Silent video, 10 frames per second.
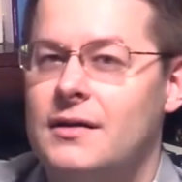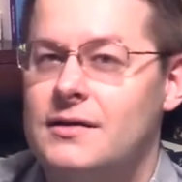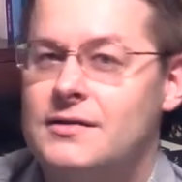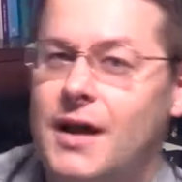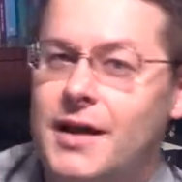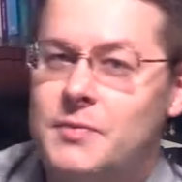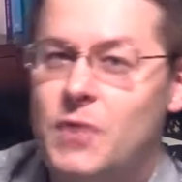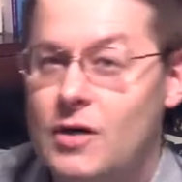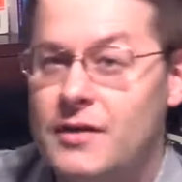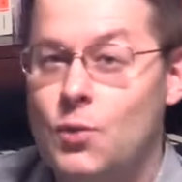the tiny
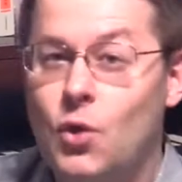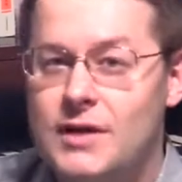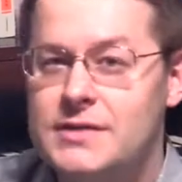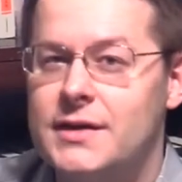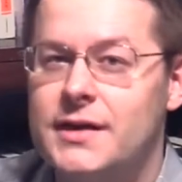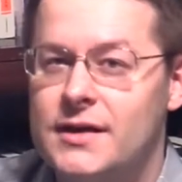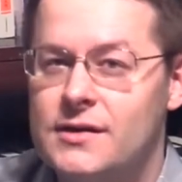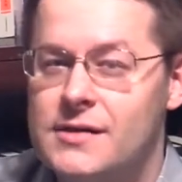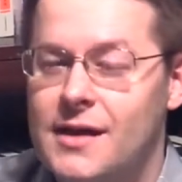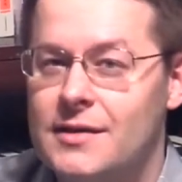part they want us to hear
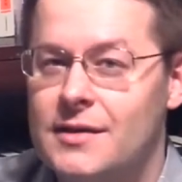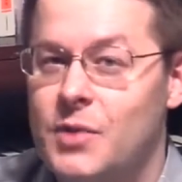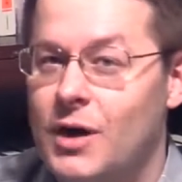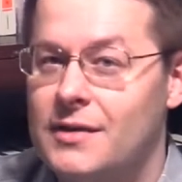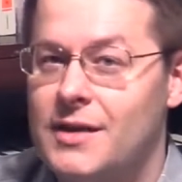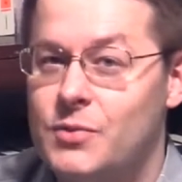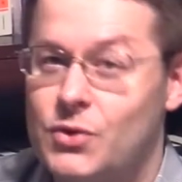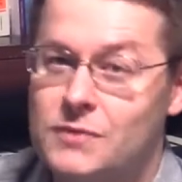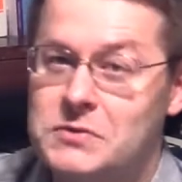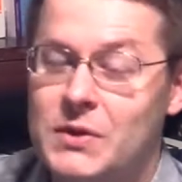and not the part that
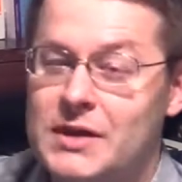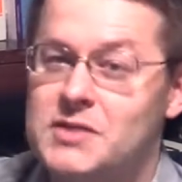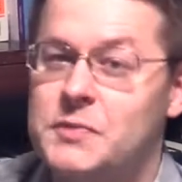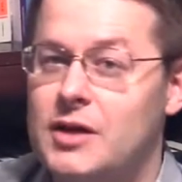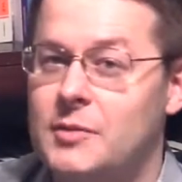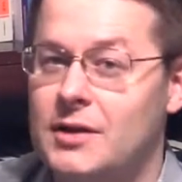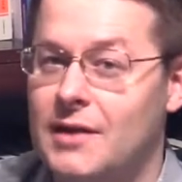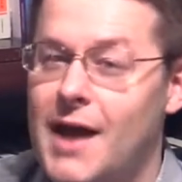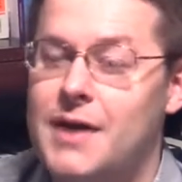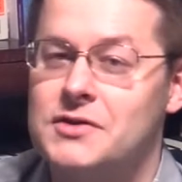proves what despicable
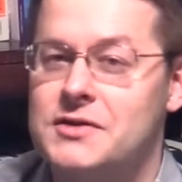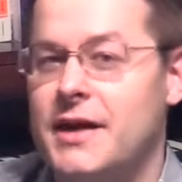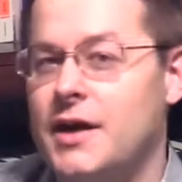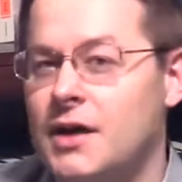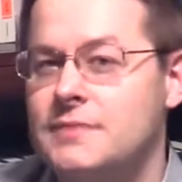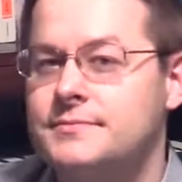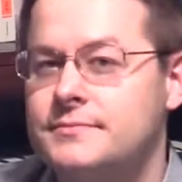liars they are.